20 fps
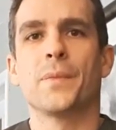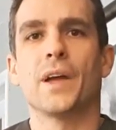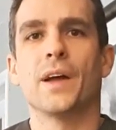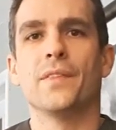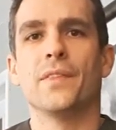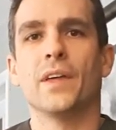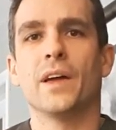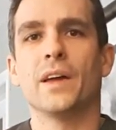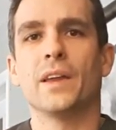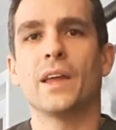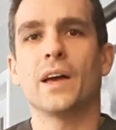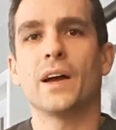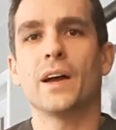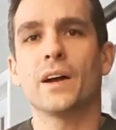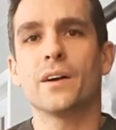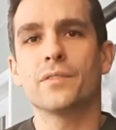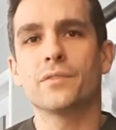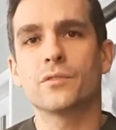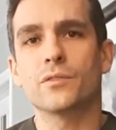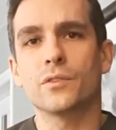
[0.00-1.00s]
And then
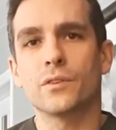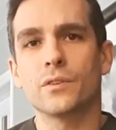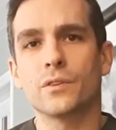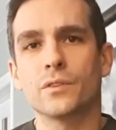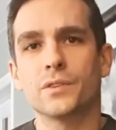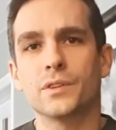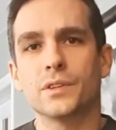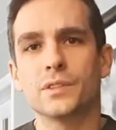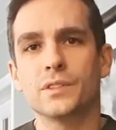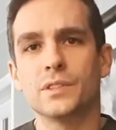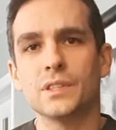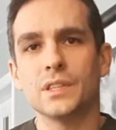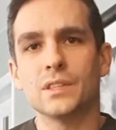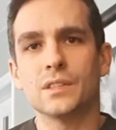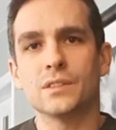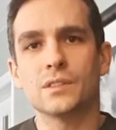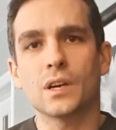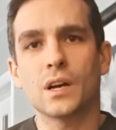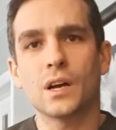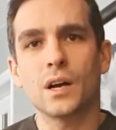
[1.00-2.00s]
after the seed
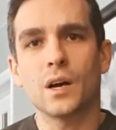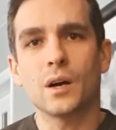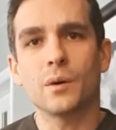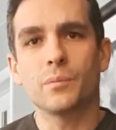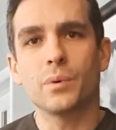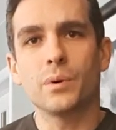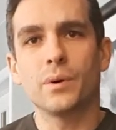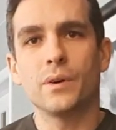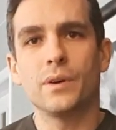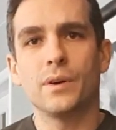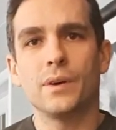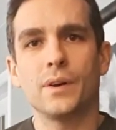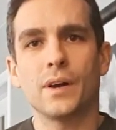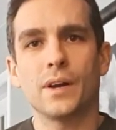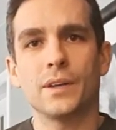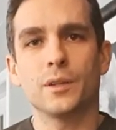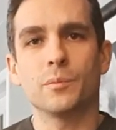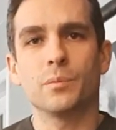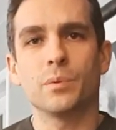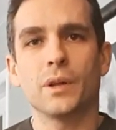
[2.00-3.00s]
is up
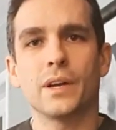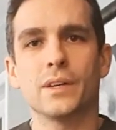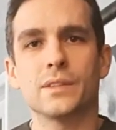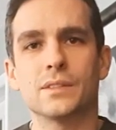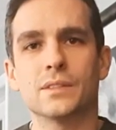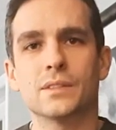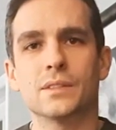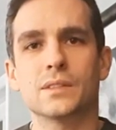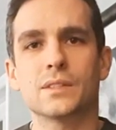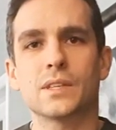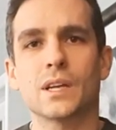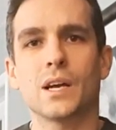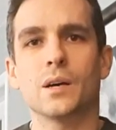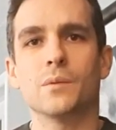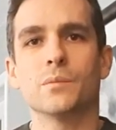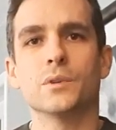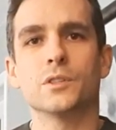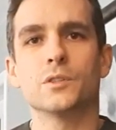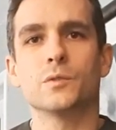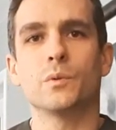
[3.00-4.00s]
and the plant is
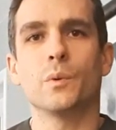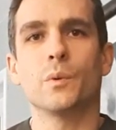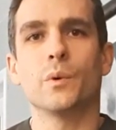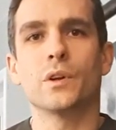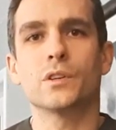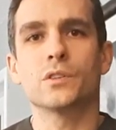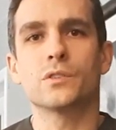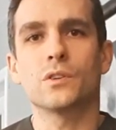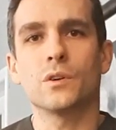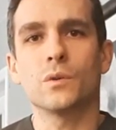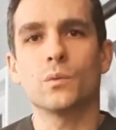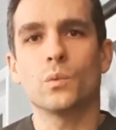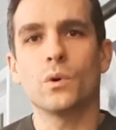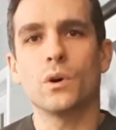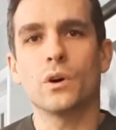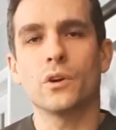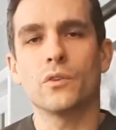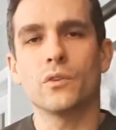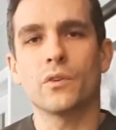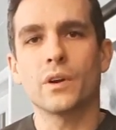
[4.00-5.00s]
established, we want to start
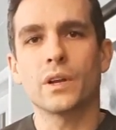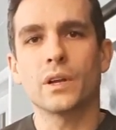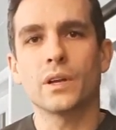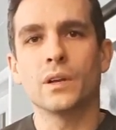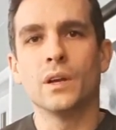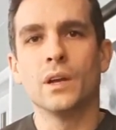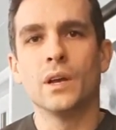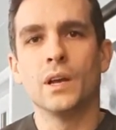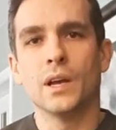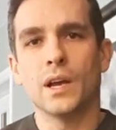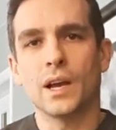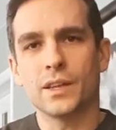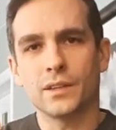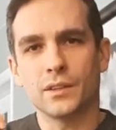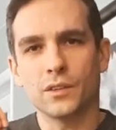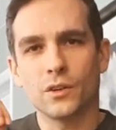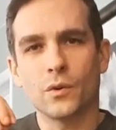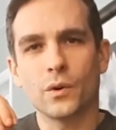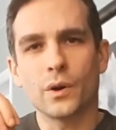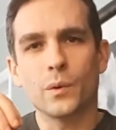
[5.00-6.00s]
watering.
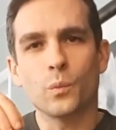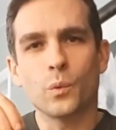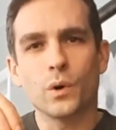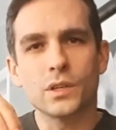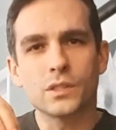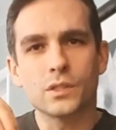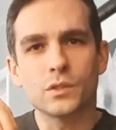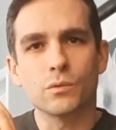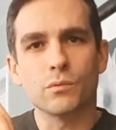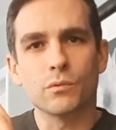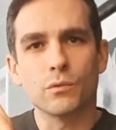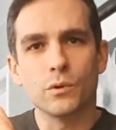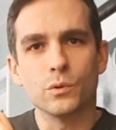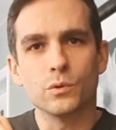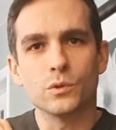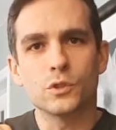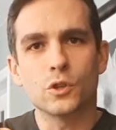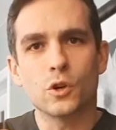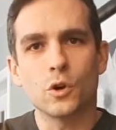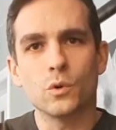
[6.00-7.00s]
And you know, and once the
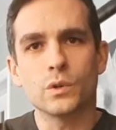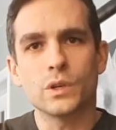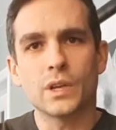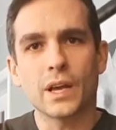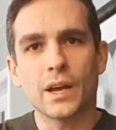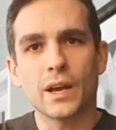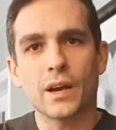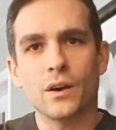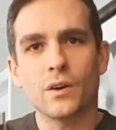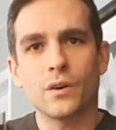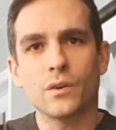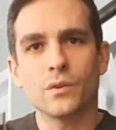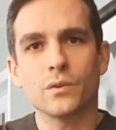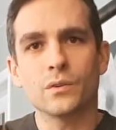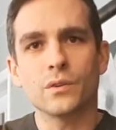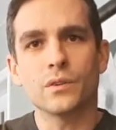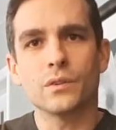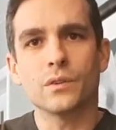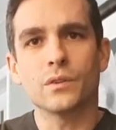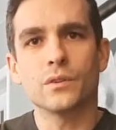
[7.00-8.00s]
roots go
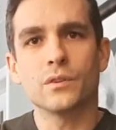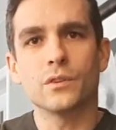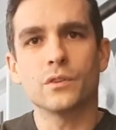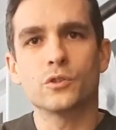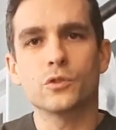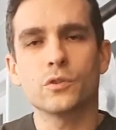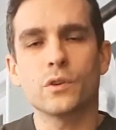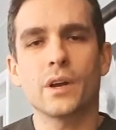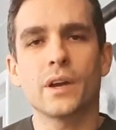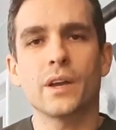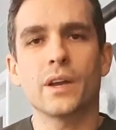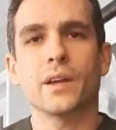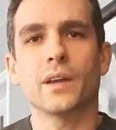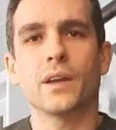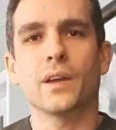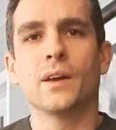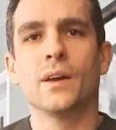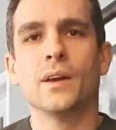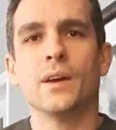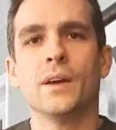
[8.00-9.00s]
down the
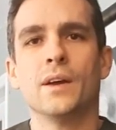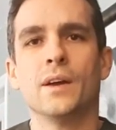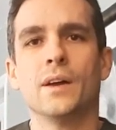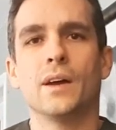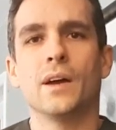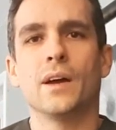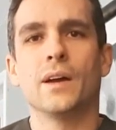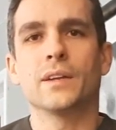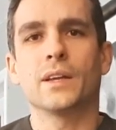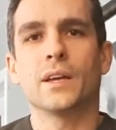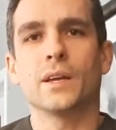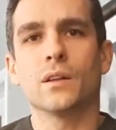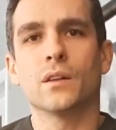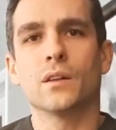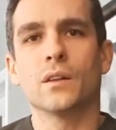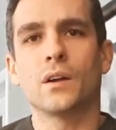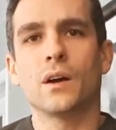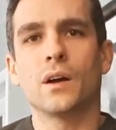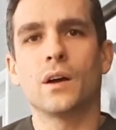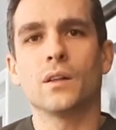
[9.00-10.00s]
tray and get
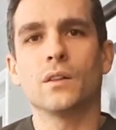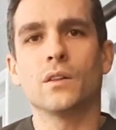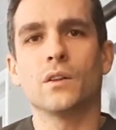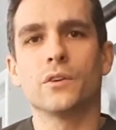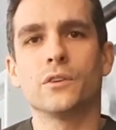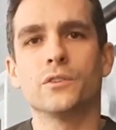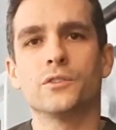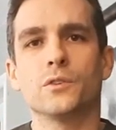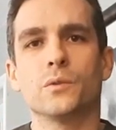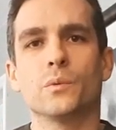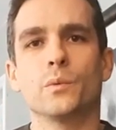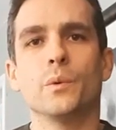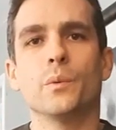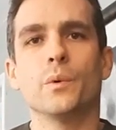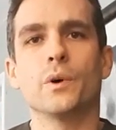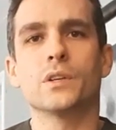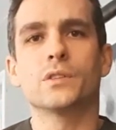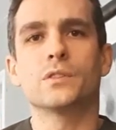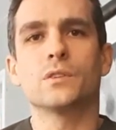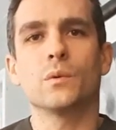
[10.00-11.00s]
uh, larger, we
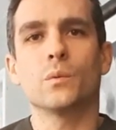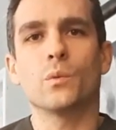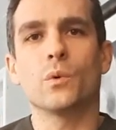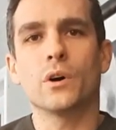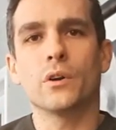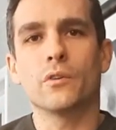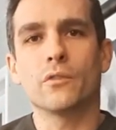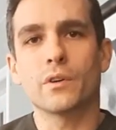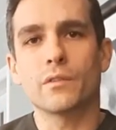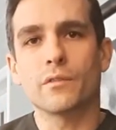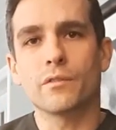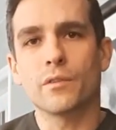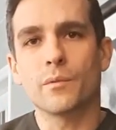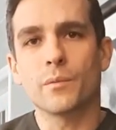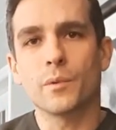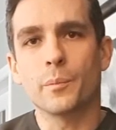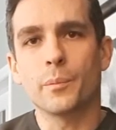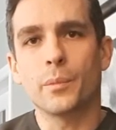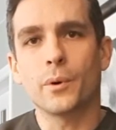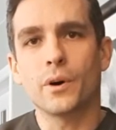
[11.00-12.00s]
want to start watering
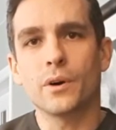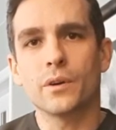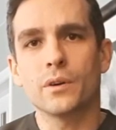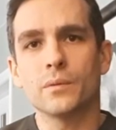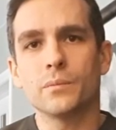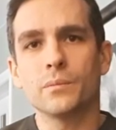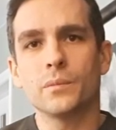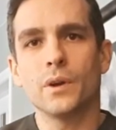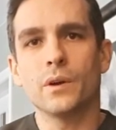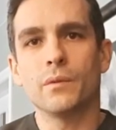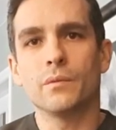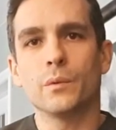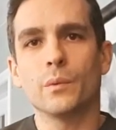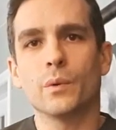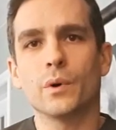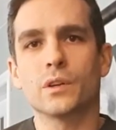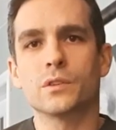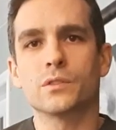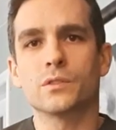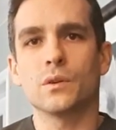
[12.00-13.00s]
from the bottom and we
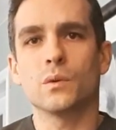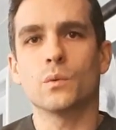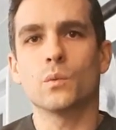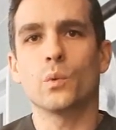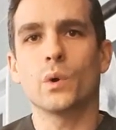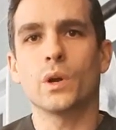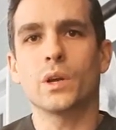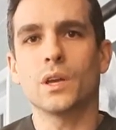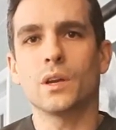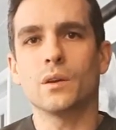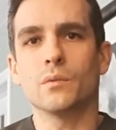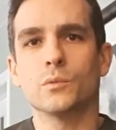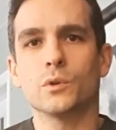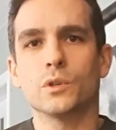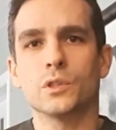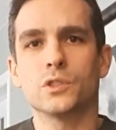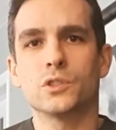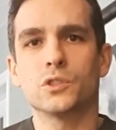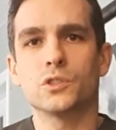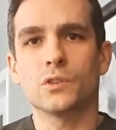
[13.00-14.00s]
want to start wicking
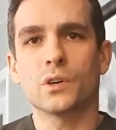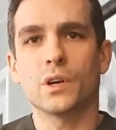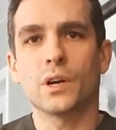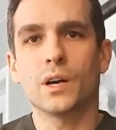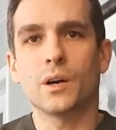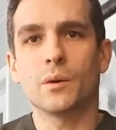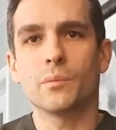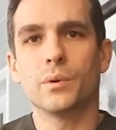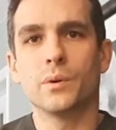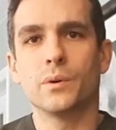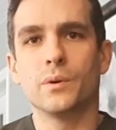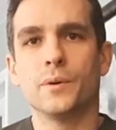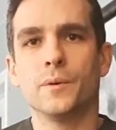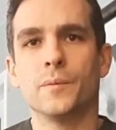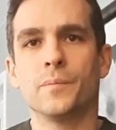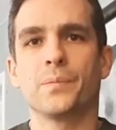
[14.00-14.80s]
moisture up.